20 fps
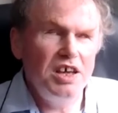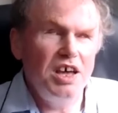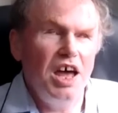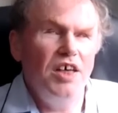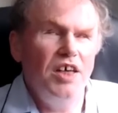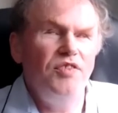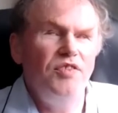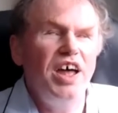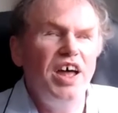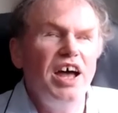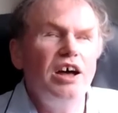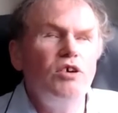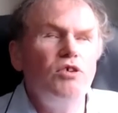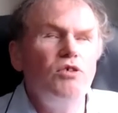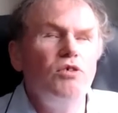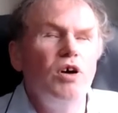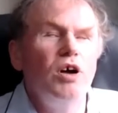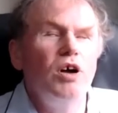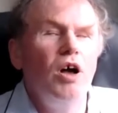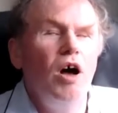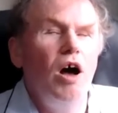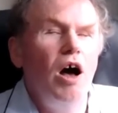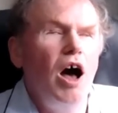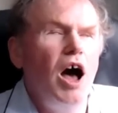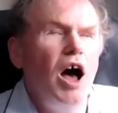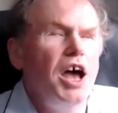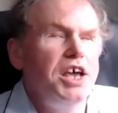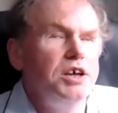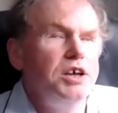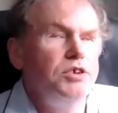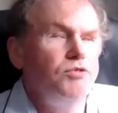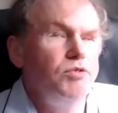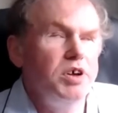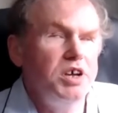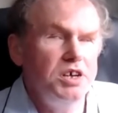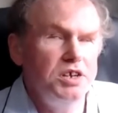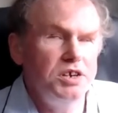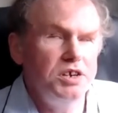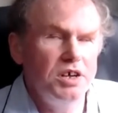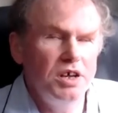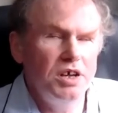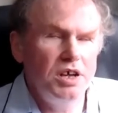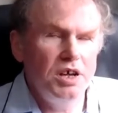And now I can read